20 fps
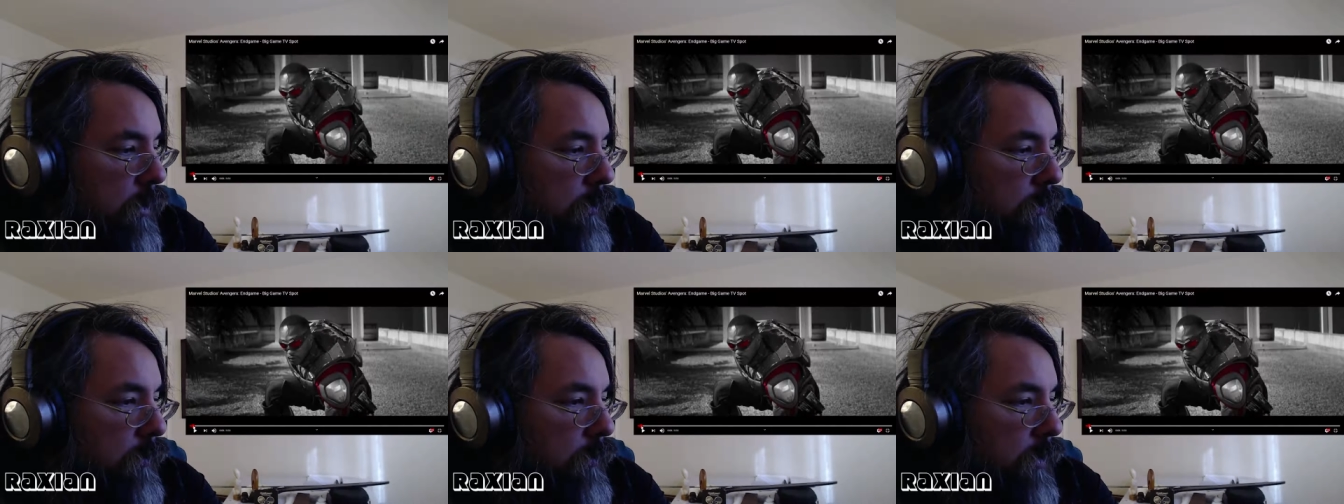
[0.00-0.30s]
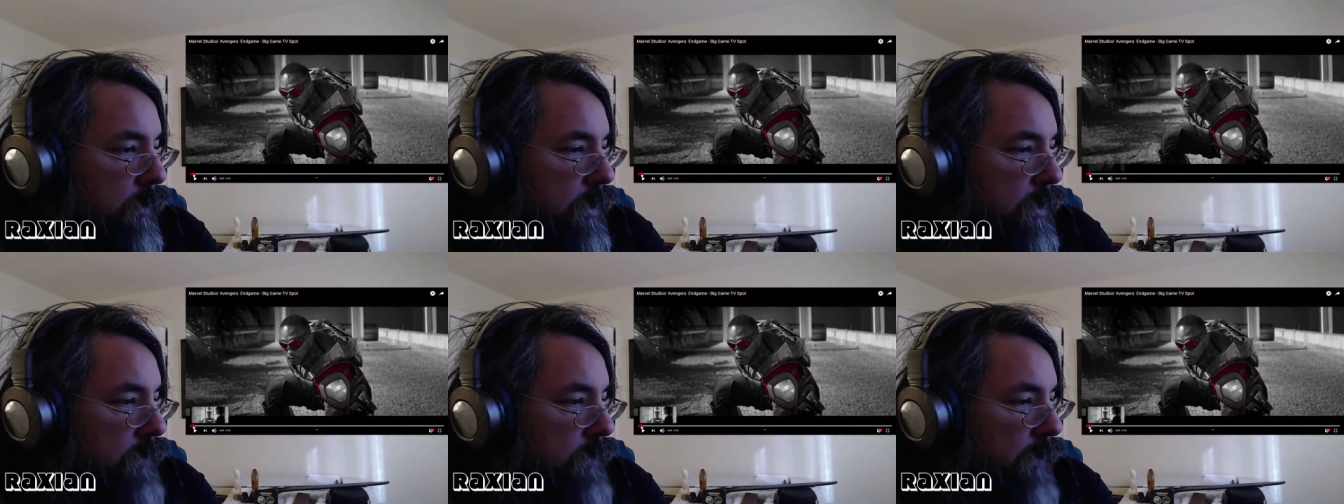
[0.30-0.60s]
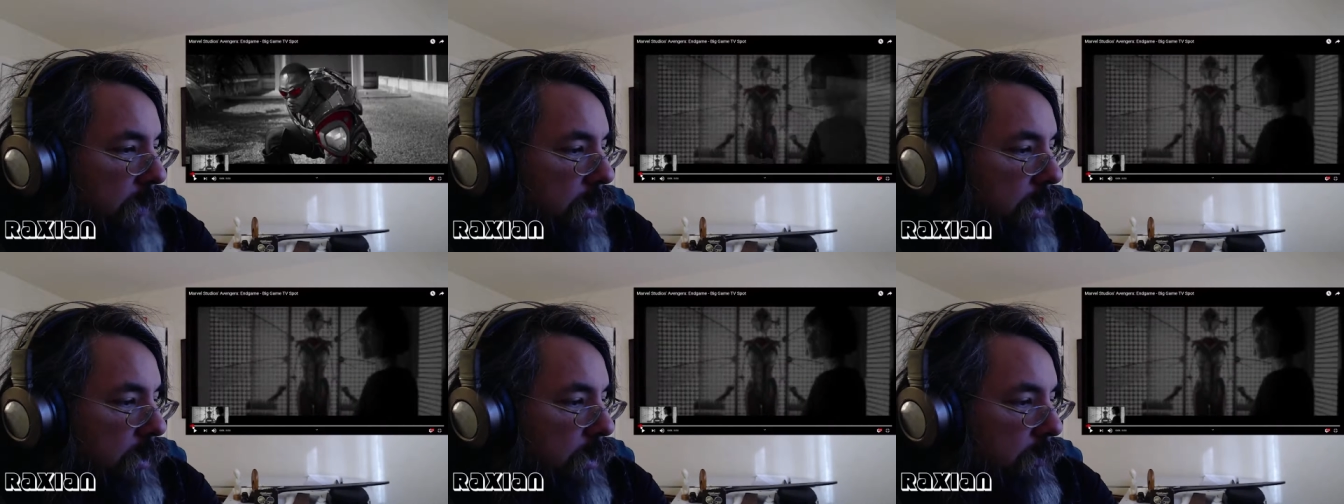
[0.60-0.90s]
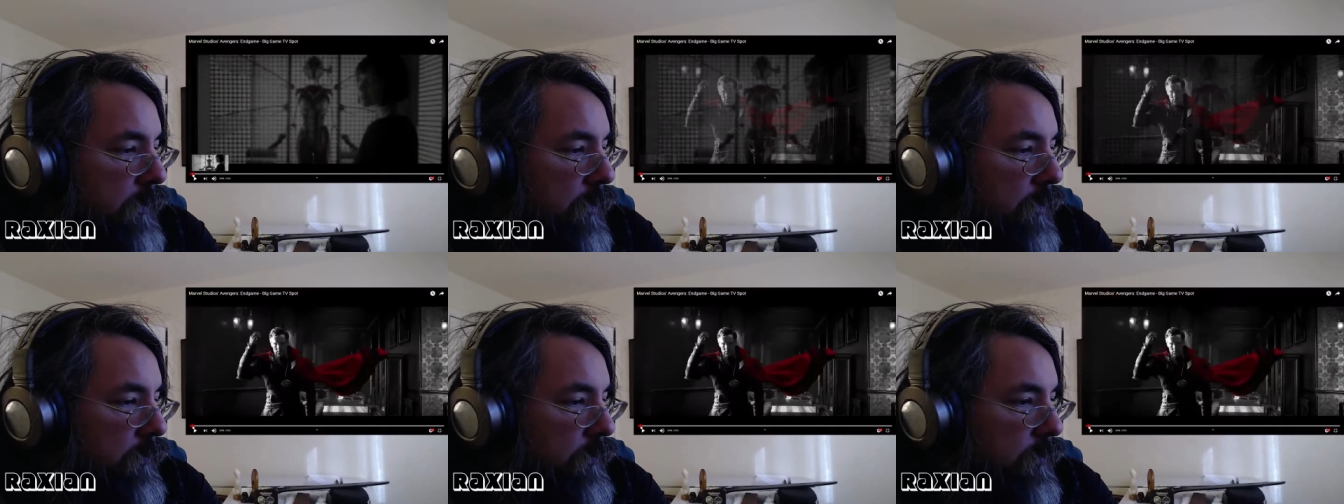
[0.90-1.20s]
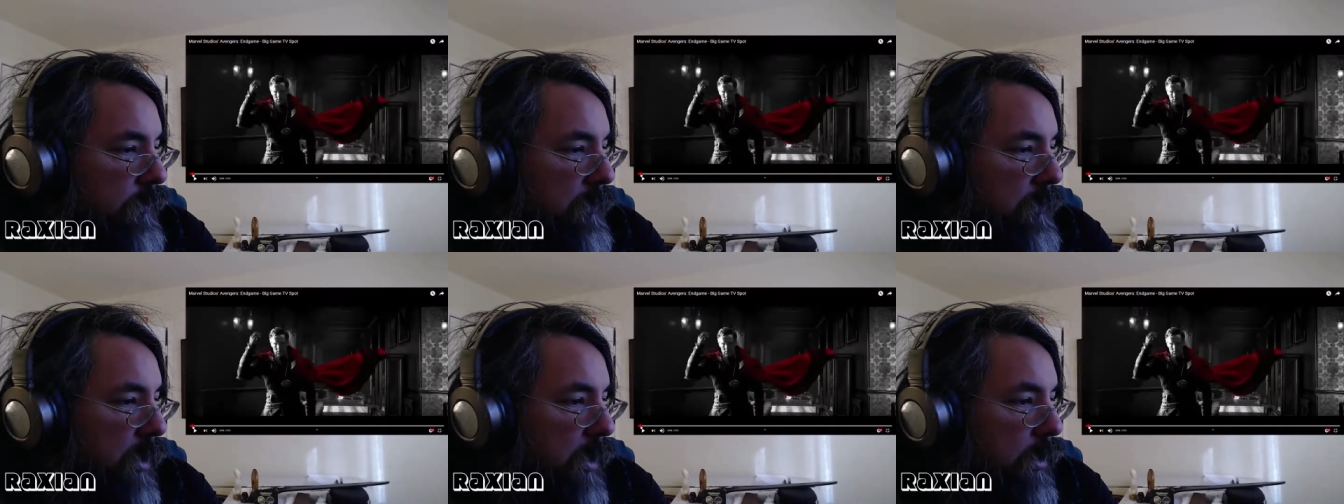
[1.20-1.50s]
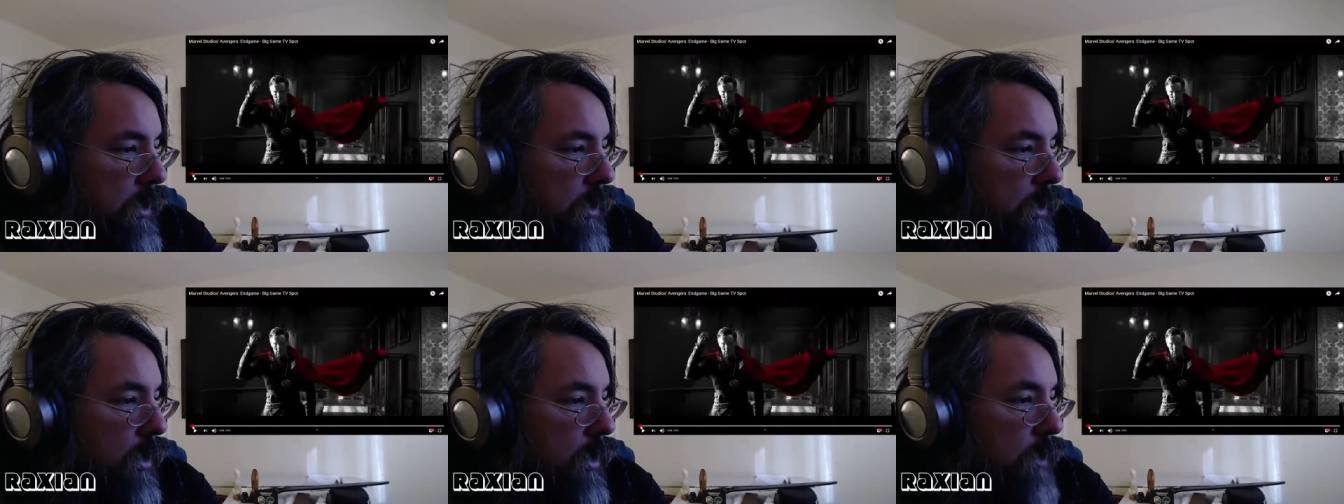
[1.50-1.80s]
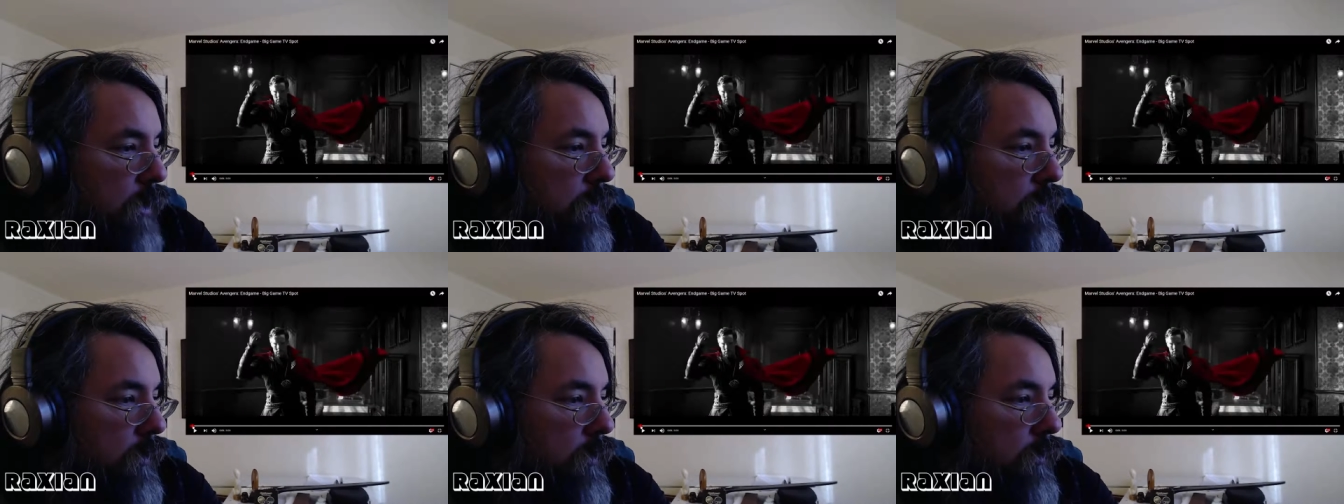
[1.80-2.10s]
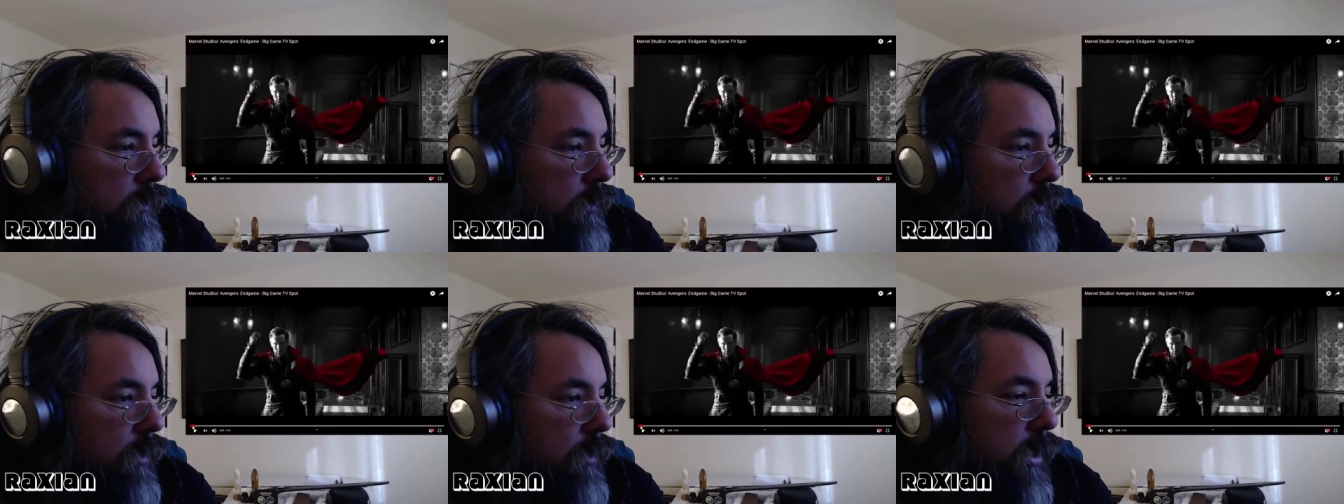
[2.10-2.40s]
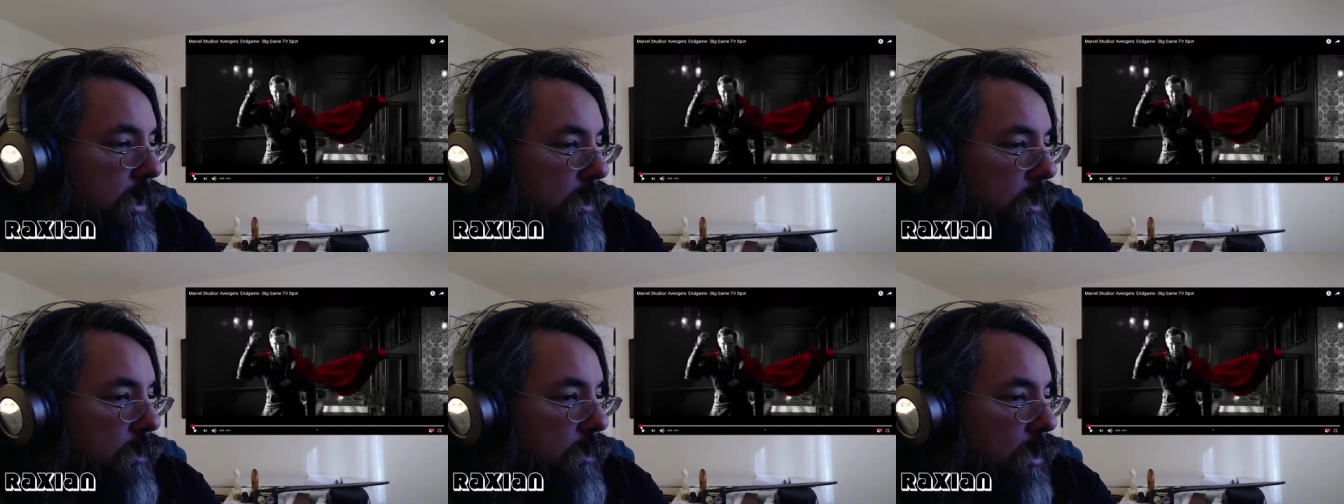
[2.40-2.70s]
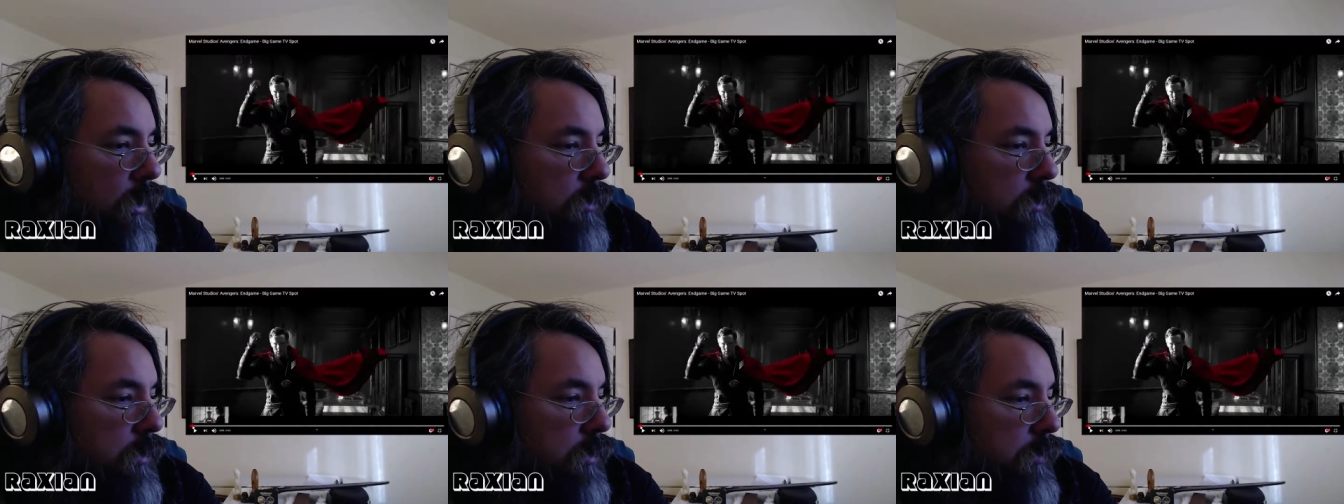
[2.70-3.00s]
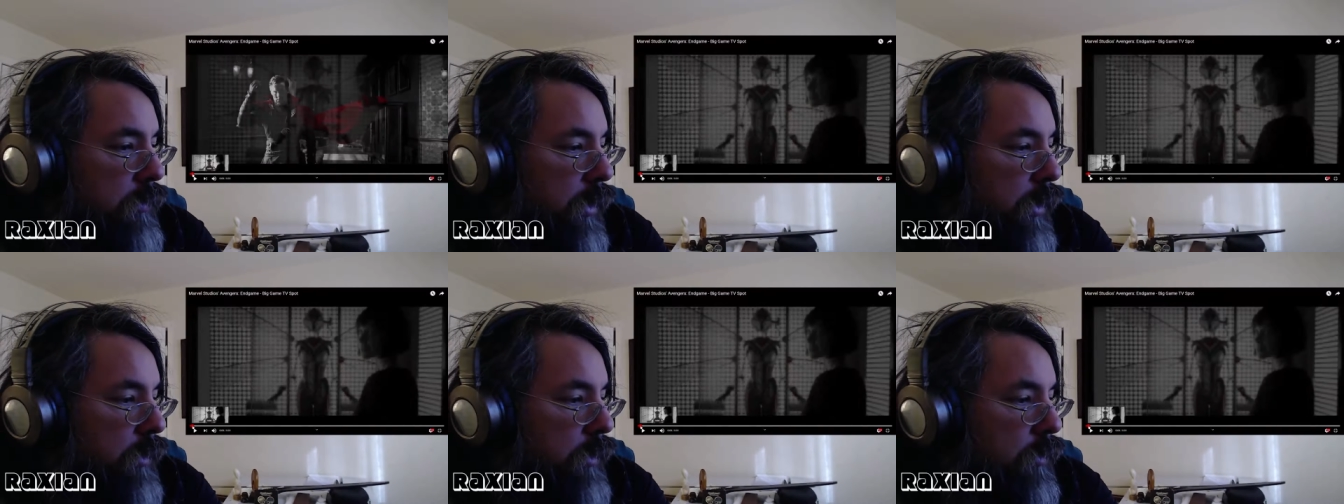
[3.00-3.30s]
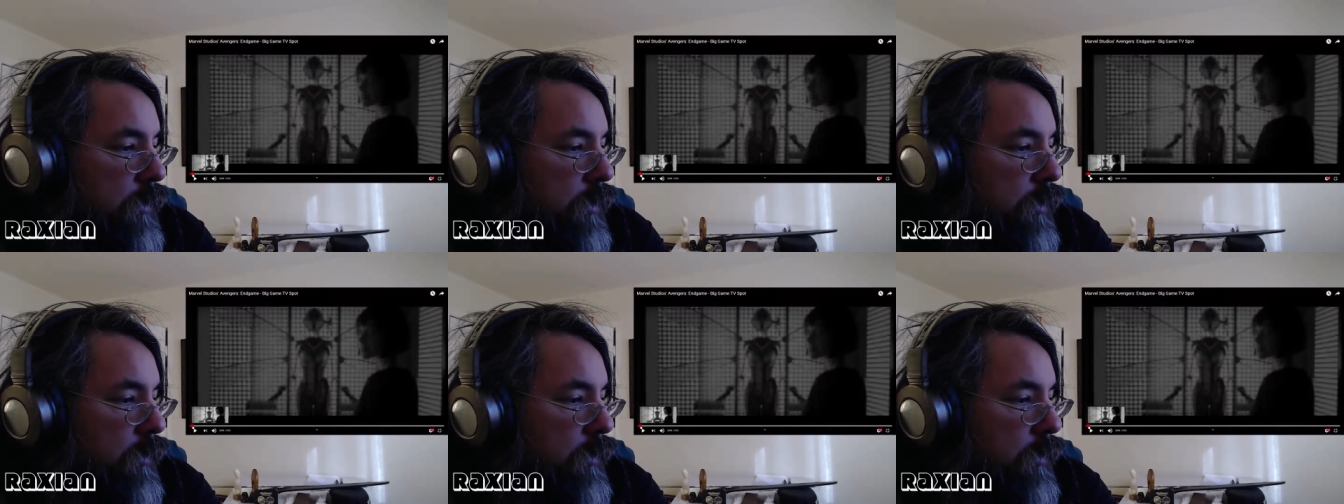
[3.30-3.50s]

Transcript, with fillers: because it's very difficult for me to cut through. Okay, Doctor Strange.